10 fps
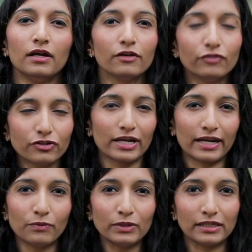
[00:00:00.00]
If you're
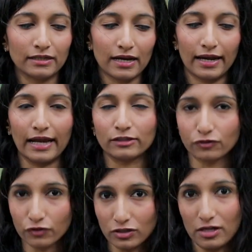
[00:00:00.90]
trekking with India Hikes,
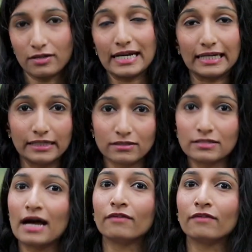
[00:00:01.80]
of course our trek leaders